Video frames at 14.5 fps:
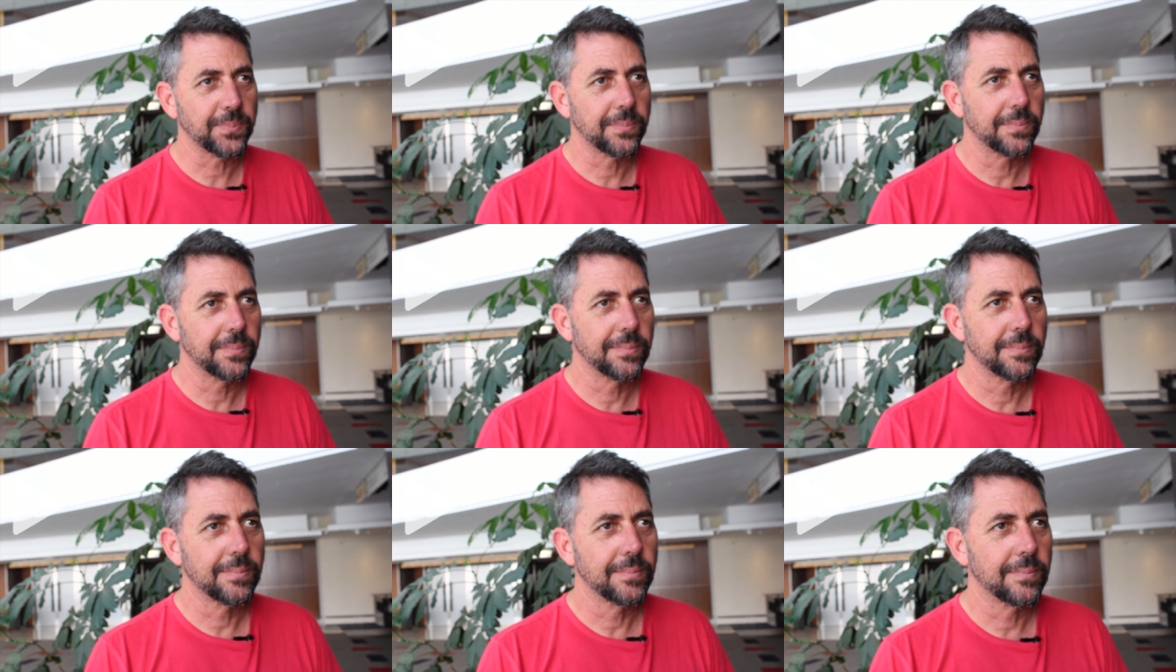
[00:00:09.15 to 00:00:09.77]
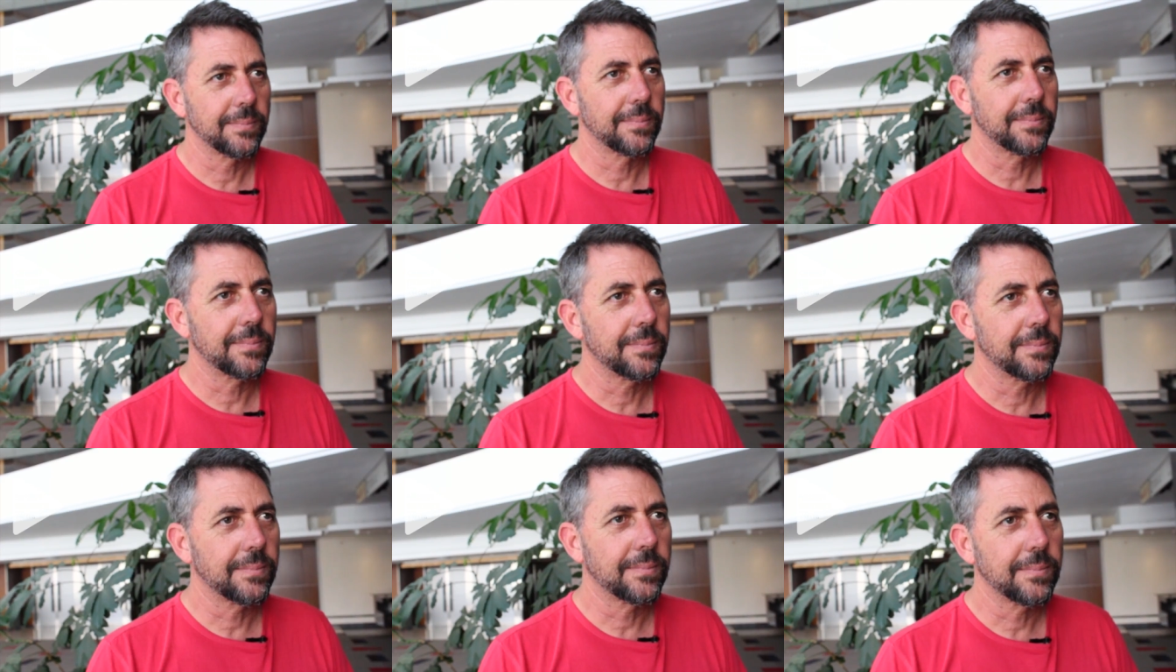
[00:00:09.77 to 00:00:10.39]
And Craig,
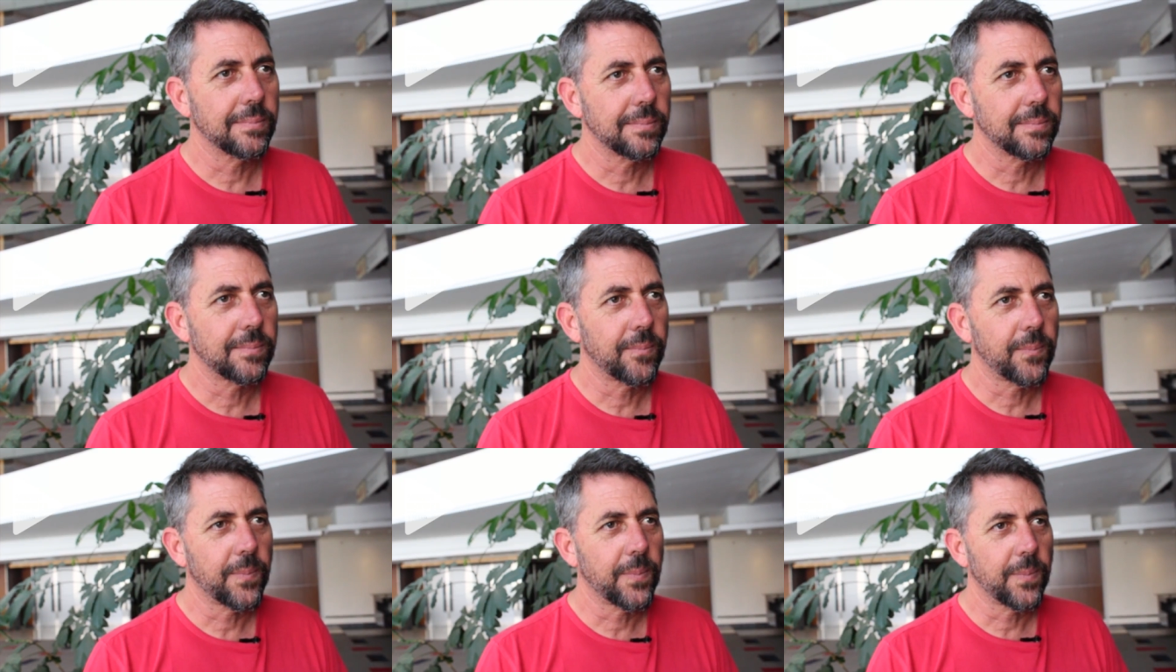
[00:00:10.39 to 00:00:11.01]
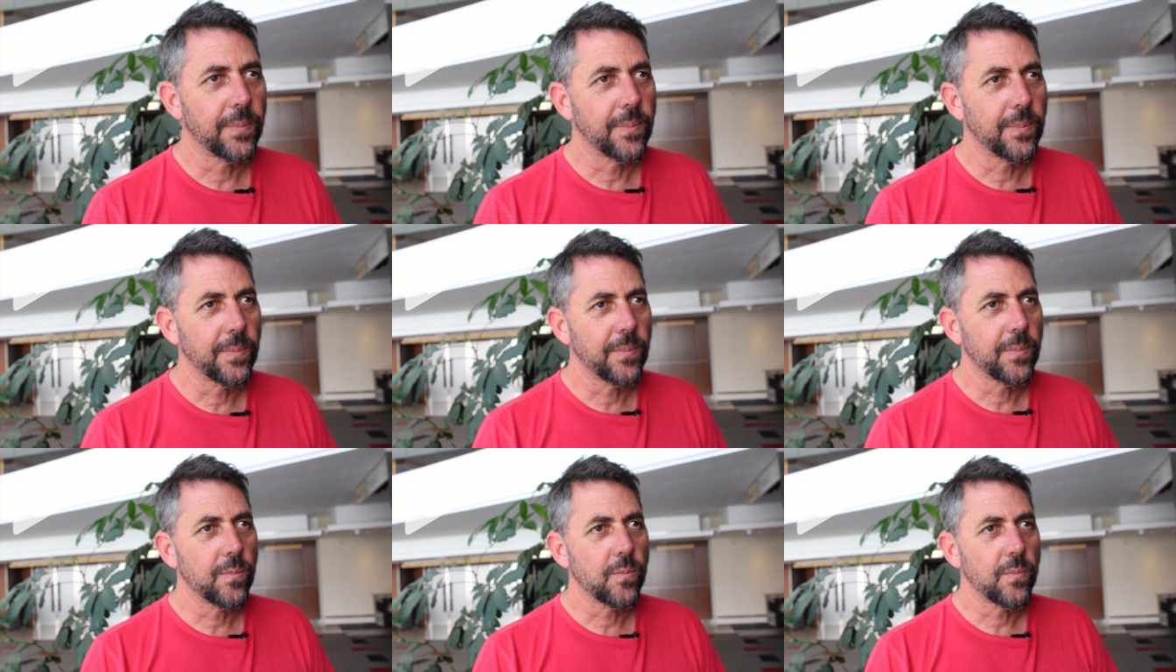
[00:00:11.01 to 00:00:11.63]
what is Beyond the River? Uh, what's
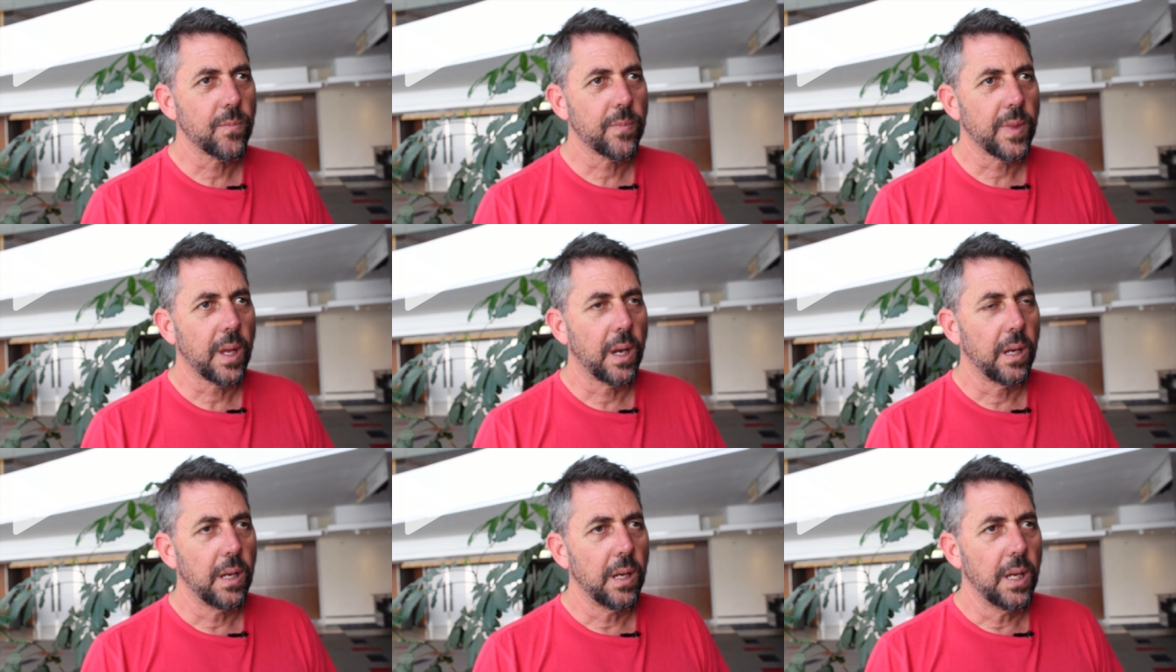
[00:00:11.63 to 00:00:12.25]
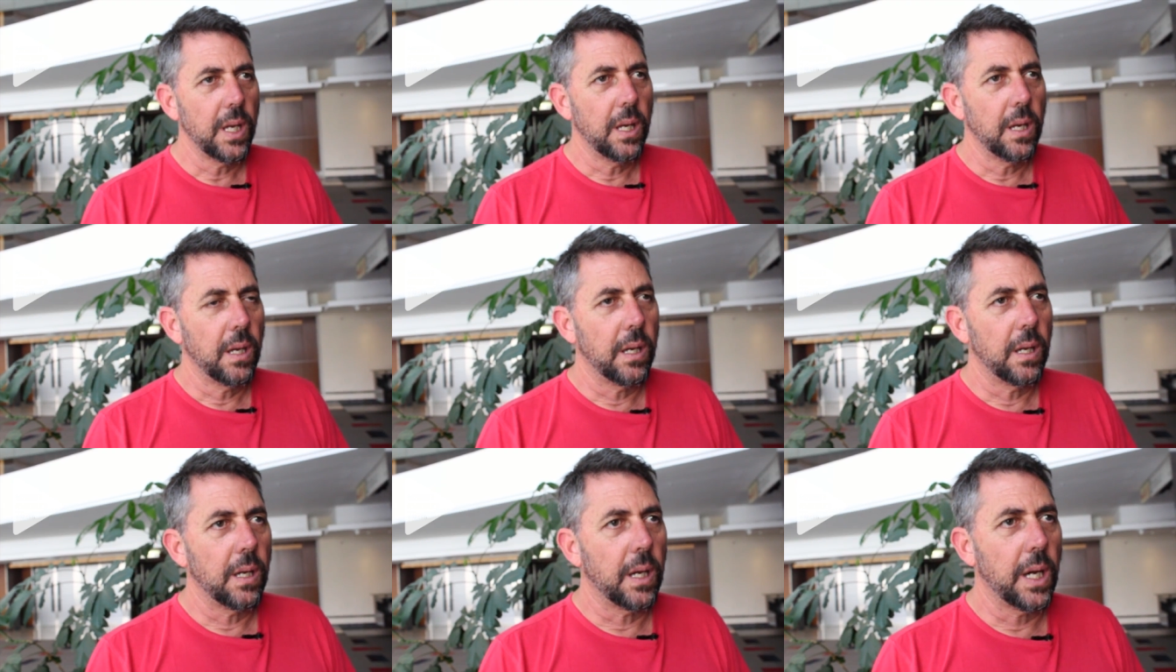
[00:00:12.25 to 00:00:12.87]
the story in the film?